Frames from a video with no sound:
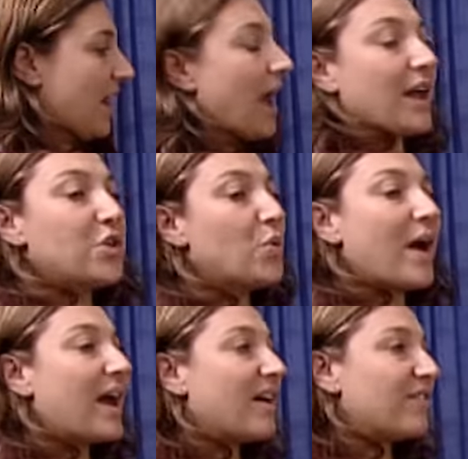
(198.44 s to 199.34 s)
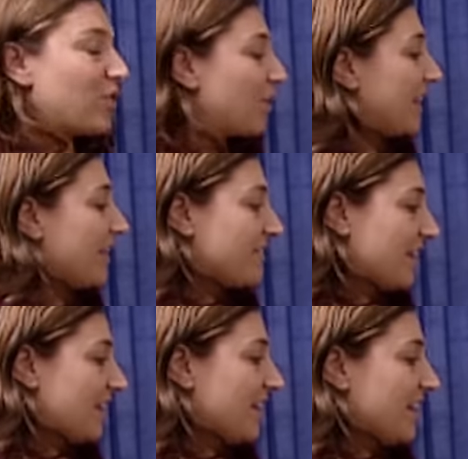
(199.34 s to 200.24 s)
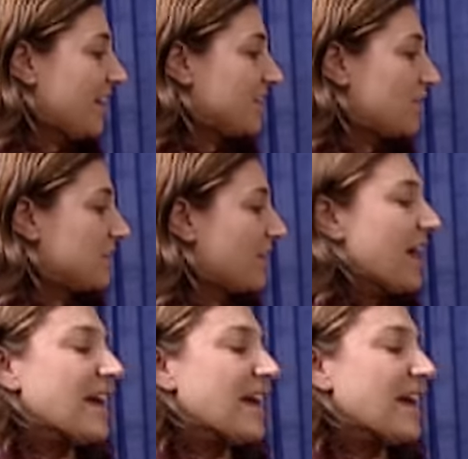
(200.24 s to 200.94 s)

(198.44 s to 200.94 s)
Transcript: And you have your evening to yourself.